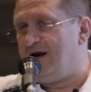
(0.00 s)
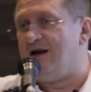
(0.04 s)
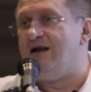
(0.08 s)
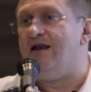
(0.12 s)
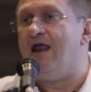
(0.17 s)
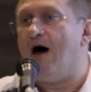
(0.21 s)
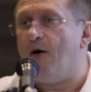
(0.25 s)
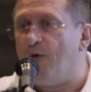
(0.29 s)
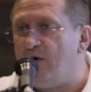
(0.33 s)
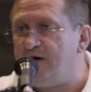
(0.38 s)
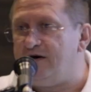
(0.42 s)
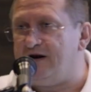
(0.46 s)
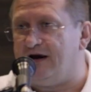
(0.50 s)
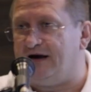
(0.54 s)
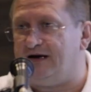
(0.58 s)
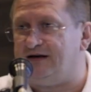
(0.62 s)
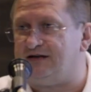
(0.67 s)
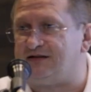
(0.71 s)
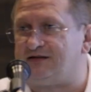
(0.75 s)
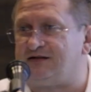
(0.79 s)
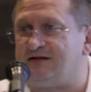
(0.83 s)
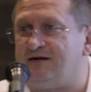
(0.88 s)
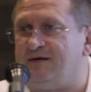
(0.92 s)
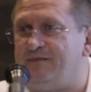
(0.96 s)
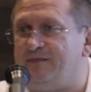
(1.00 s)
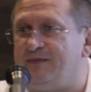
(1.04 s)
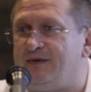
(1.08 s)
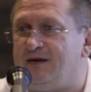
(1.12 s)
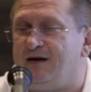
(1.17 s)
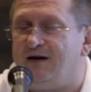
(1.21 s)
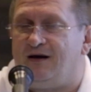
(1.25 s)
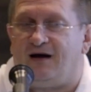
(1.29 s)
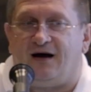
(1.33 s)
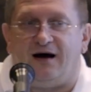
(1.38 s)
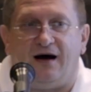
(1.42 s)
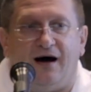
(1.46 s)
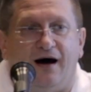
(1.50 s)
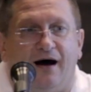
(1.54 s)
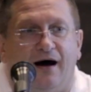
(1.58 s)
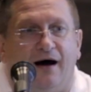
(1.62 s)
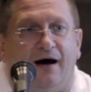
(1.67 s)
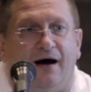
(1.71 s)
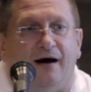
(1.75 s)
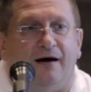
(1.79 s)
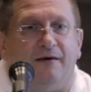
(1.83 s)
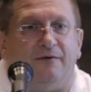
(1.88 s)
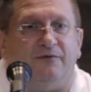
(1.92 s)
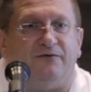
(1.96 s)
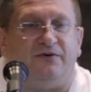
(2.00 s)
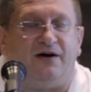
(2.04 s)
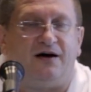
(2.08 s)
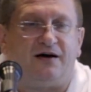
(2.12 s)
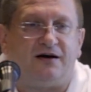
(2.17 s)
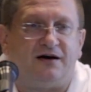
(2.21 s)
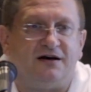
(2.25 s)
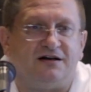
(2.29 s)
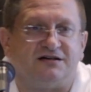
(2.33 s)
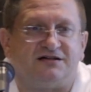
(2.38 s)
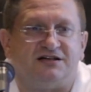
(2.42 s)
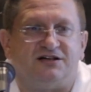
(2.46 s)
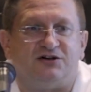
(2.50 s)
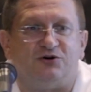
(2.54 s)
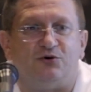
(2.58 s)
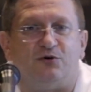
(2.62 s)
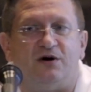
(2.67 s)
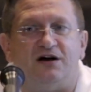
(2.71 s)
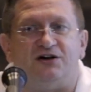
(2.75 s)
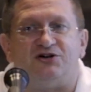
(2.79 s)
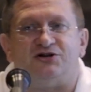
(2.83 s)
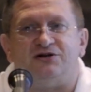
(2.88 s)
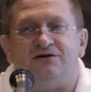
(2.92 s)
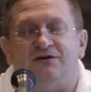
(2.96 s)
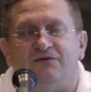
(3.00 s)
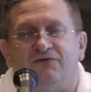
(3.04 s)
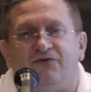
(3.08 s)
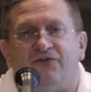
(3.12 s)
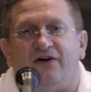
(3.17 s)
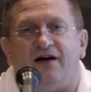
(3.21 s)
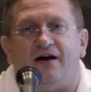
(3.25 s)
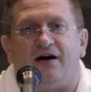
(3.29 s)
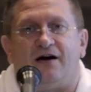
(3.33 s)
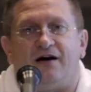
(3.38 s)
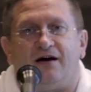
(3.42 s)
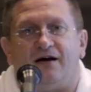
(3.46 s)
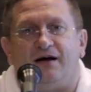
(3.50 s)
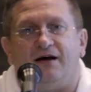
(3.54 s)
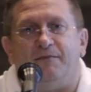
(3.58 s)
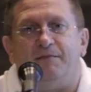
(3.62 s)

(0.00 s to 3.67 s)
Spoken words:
Nowadays, we are in a situation where